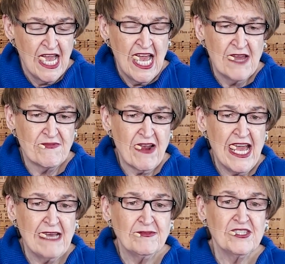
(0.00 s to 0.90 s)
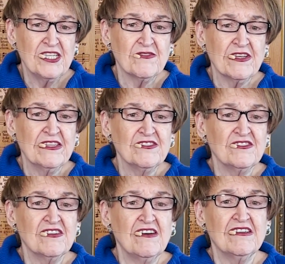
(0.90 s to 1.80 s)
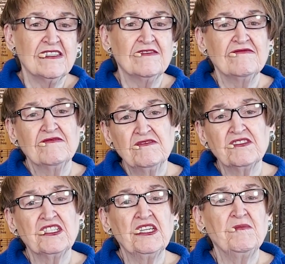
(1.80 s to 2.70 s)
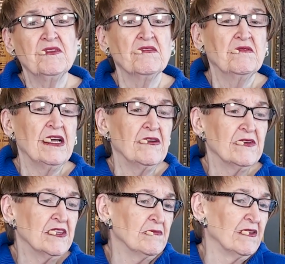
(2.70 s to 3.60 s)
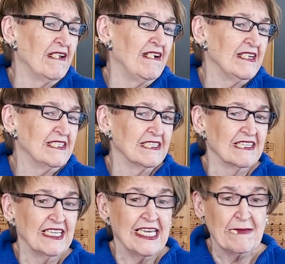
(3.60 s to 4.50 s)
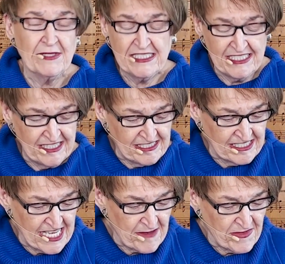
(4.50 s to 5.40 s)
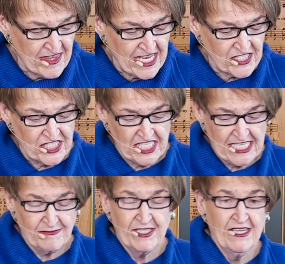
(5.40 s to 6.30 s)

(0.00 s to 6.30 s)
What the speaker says: And perhaps hearing this taunt of, "We'll keep you away with the blind and the lame," did the same thing to him.